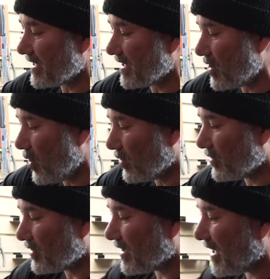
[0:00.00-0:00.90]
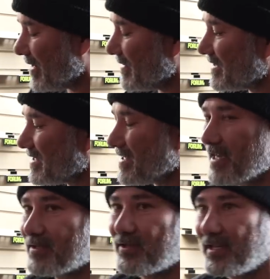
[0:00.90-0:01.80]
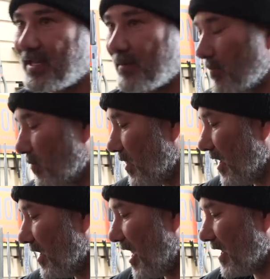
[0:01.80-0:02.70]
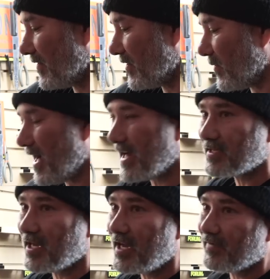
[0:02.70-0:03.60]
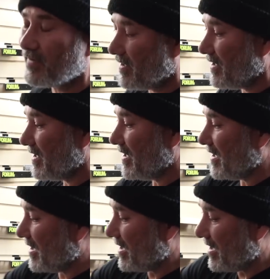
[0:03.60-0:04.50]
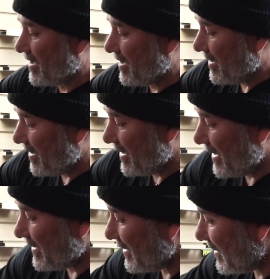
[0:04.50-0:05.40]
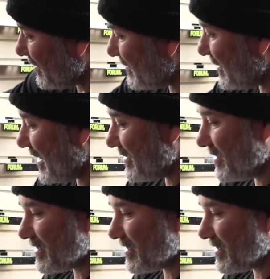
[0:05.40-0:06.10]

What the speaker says: like in colder climates, it's nicer to get a lot of the wax off. And yeah, you